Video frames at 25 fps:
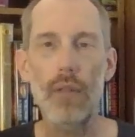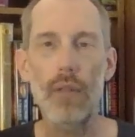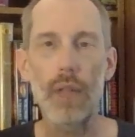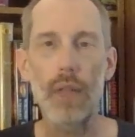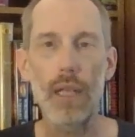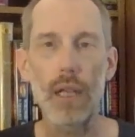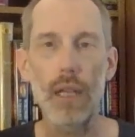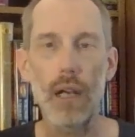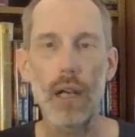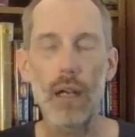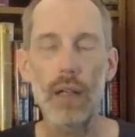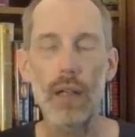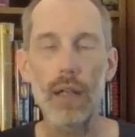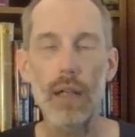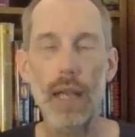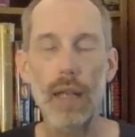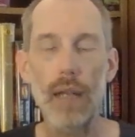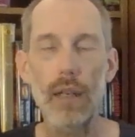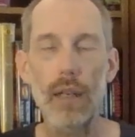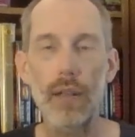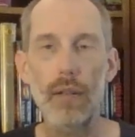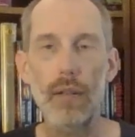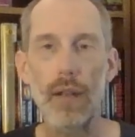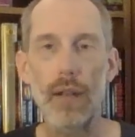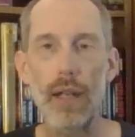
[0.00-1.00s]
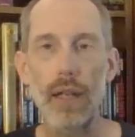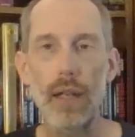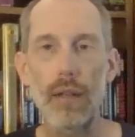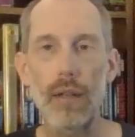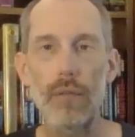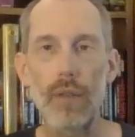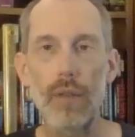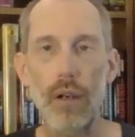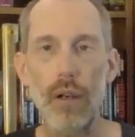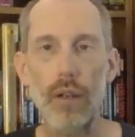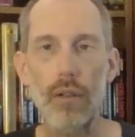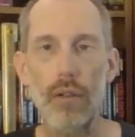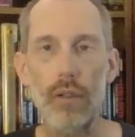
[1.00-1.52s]
the unannotated
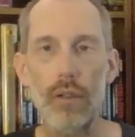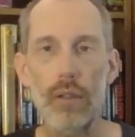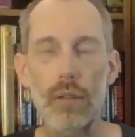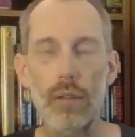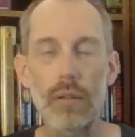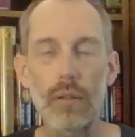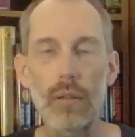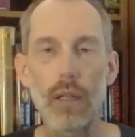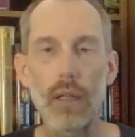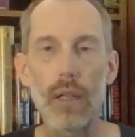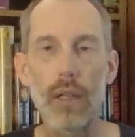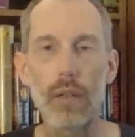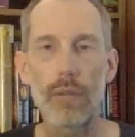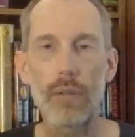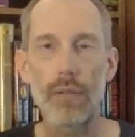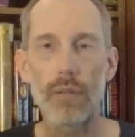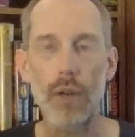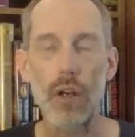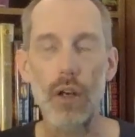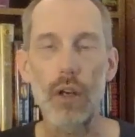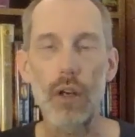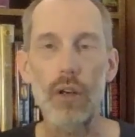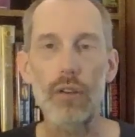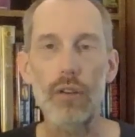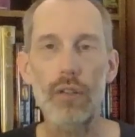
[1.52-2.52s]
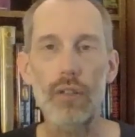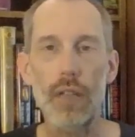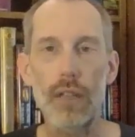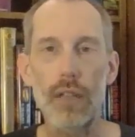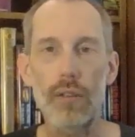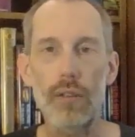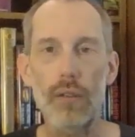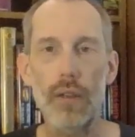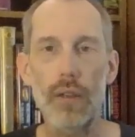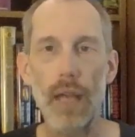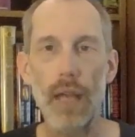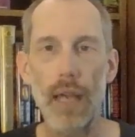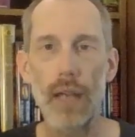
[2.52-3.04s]
version first,
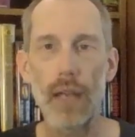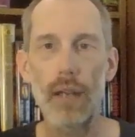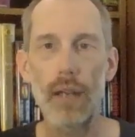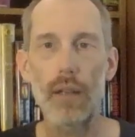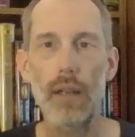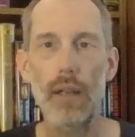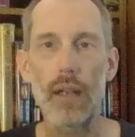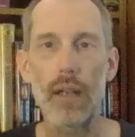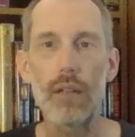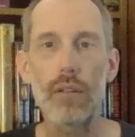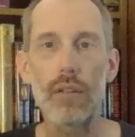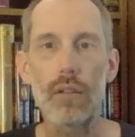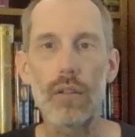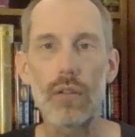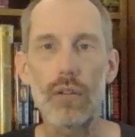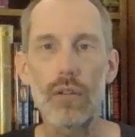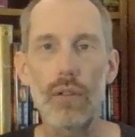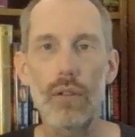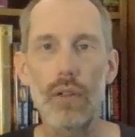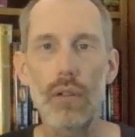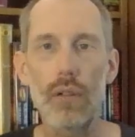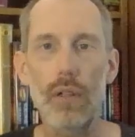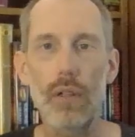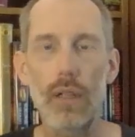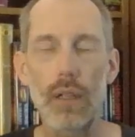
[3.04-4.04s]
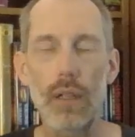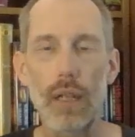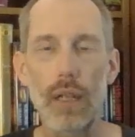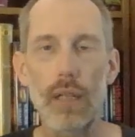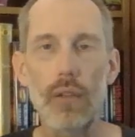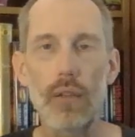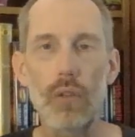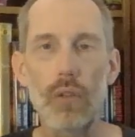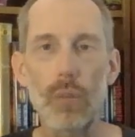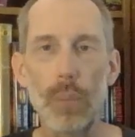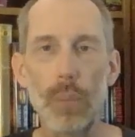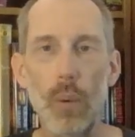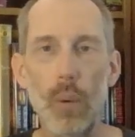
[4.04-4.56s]
as the annotations do contain
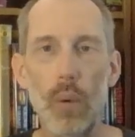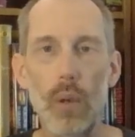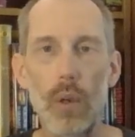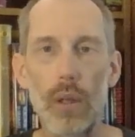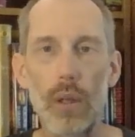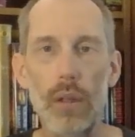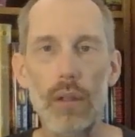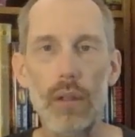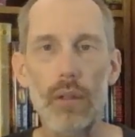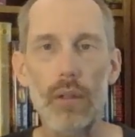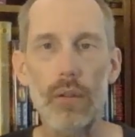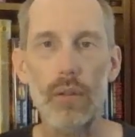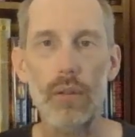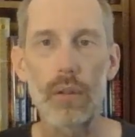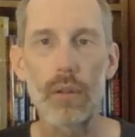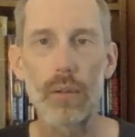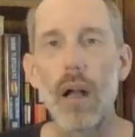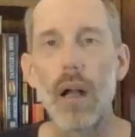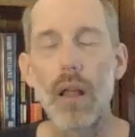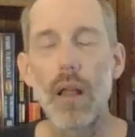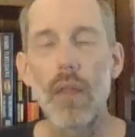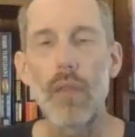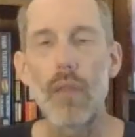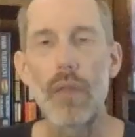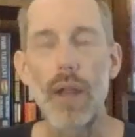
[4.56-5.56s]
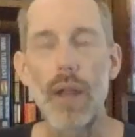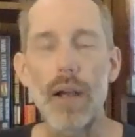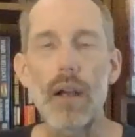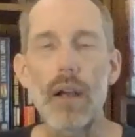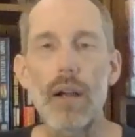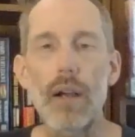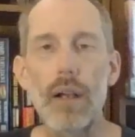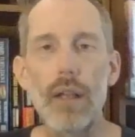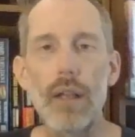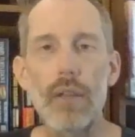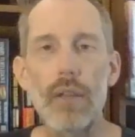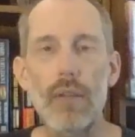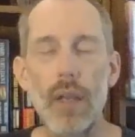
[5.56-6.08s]
spoilers.
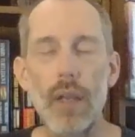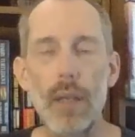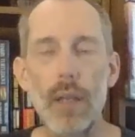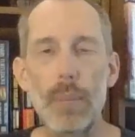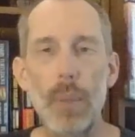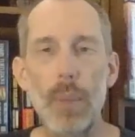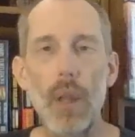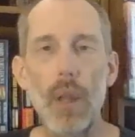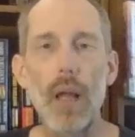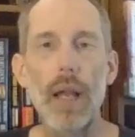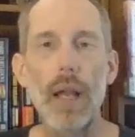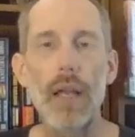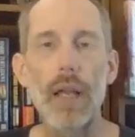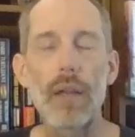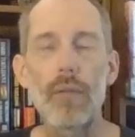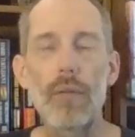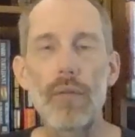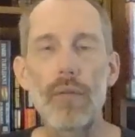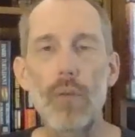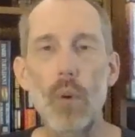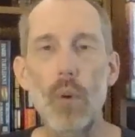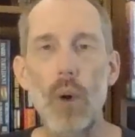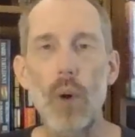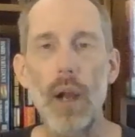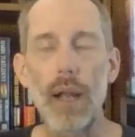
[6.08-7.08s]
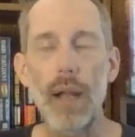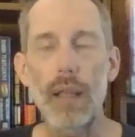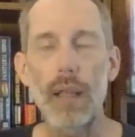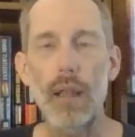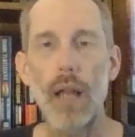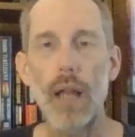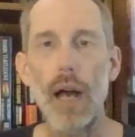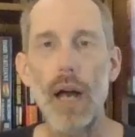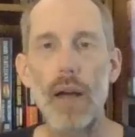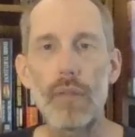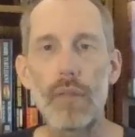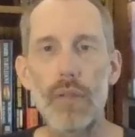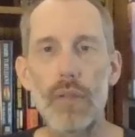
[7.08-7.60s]
There is a plan for a
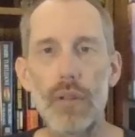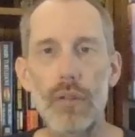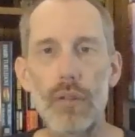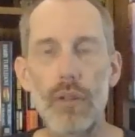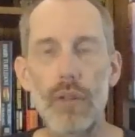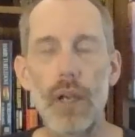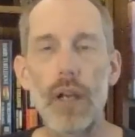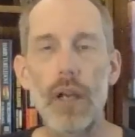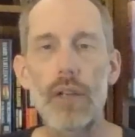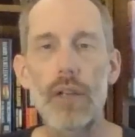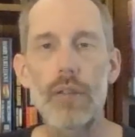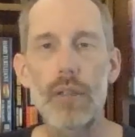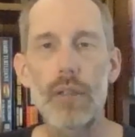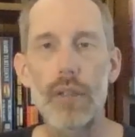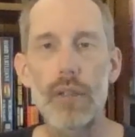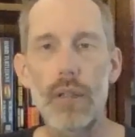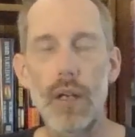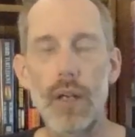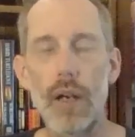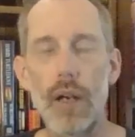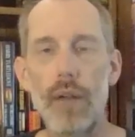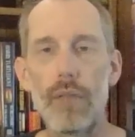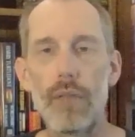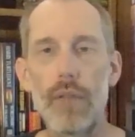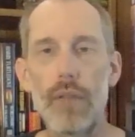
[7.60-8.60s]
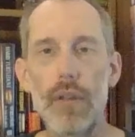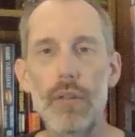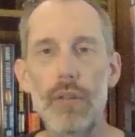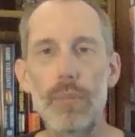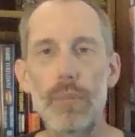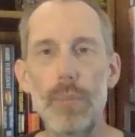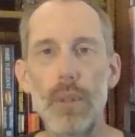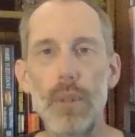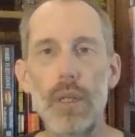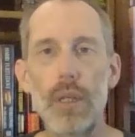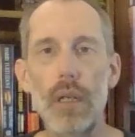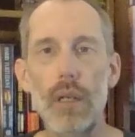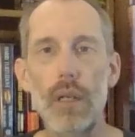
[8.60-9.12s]
live discussion of
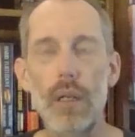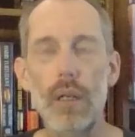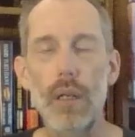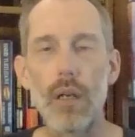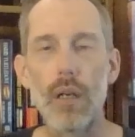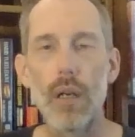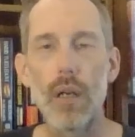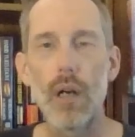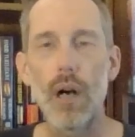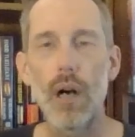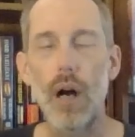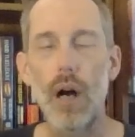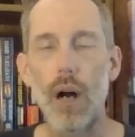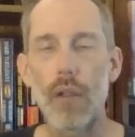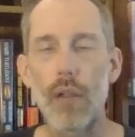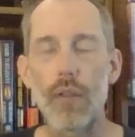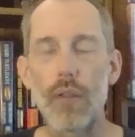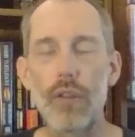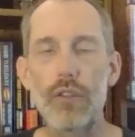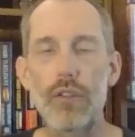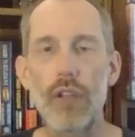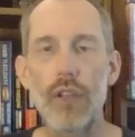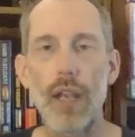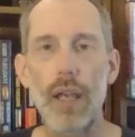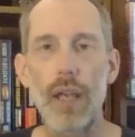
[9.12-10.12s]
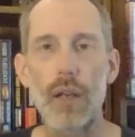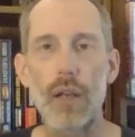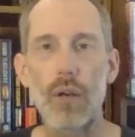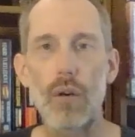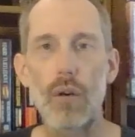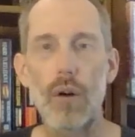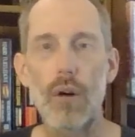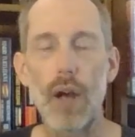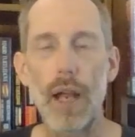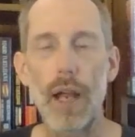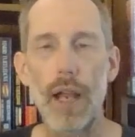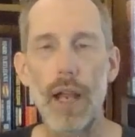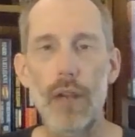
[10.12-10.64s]
this book on the
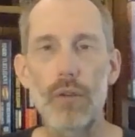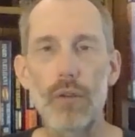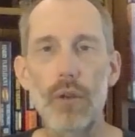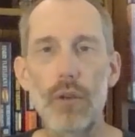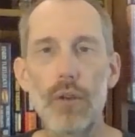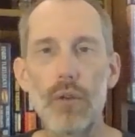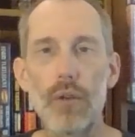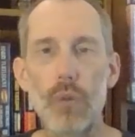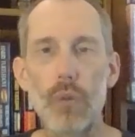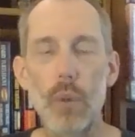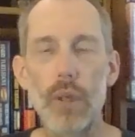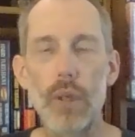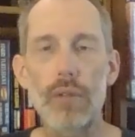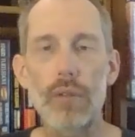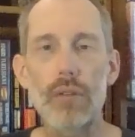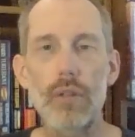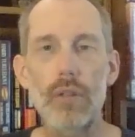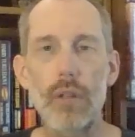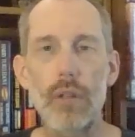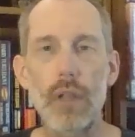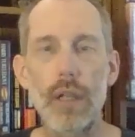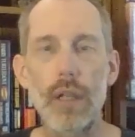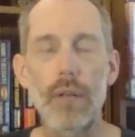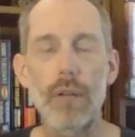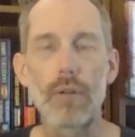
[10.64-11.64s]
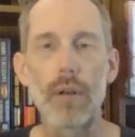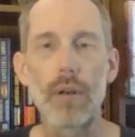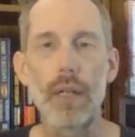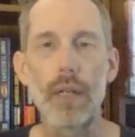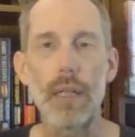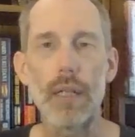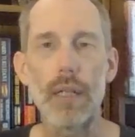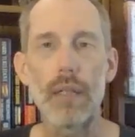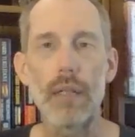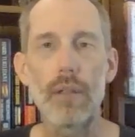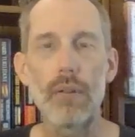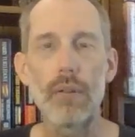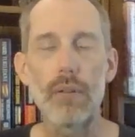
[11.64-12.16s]
channel Andrew's Wizardly
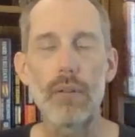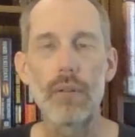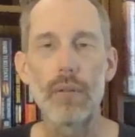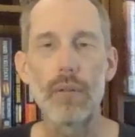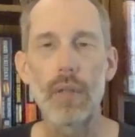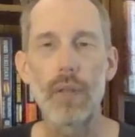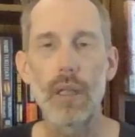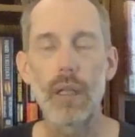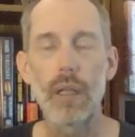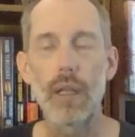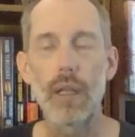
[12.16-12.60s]
Reads.